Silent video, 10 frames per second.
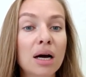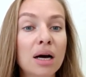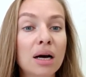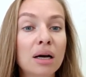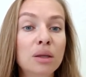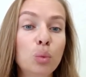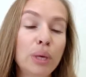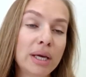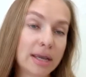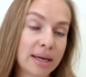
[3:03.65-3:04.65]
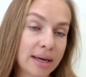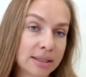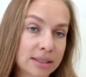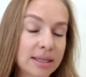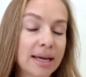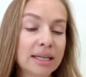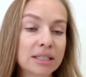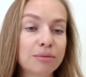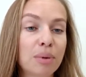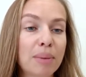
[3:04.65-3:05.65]
The weekend
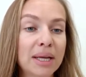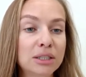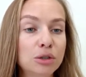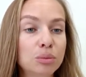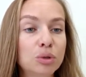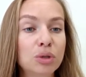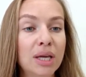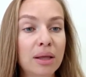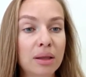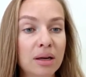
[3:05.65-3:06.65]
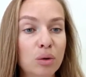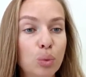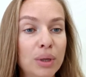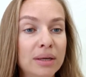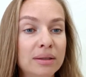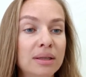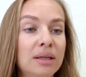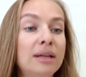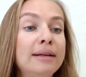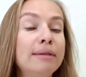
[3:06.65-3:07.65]
negative momentum, together with an
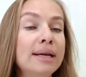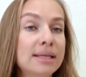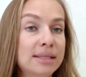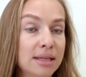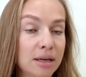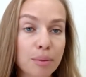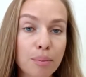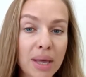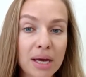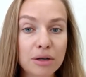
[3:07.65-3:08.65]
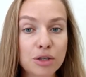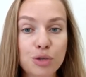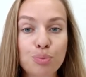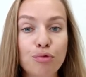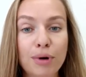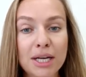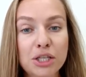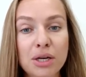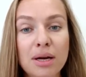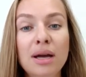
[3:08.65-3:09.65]
increasing bearish
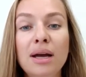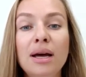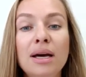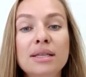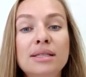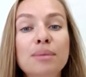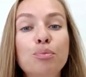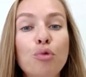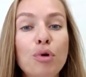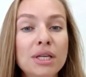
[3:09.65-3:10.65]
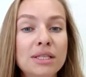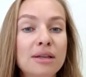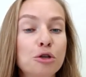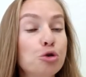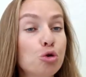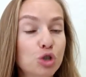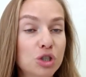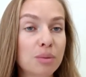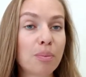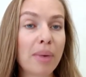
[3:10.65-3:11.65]
pressure, supports the
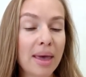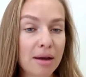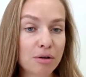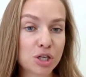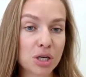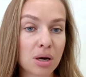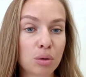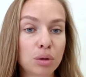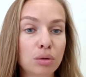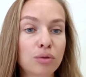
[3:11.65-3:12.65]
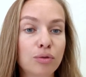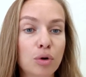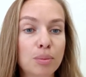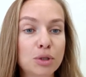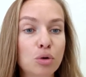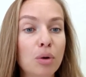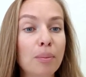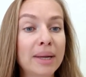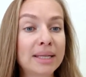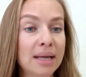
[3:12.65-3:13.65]
short-term bearish outlook for Bitcoin,
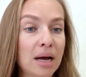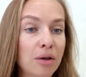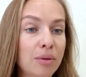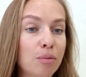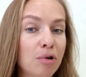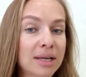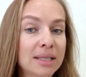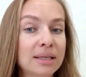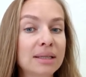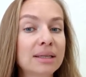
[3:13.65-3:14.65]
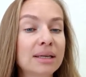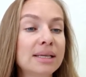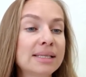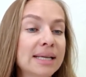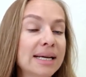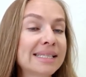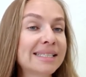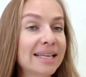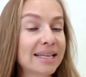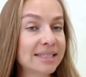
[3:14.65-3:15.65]
but now the market is
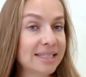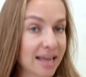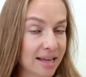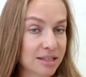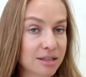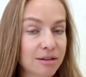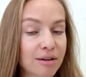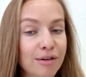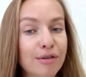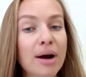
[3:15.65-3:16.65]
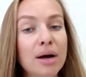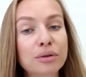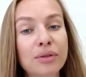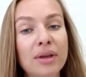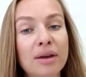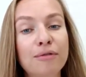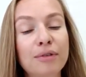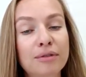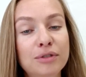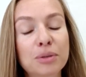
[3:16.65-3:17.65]
consolidating around the
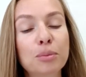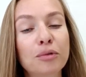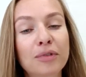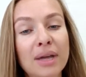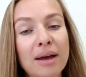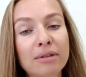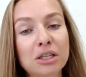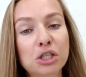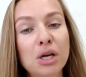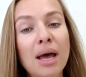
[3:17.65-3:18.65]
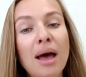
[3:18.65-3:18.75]
50 moving average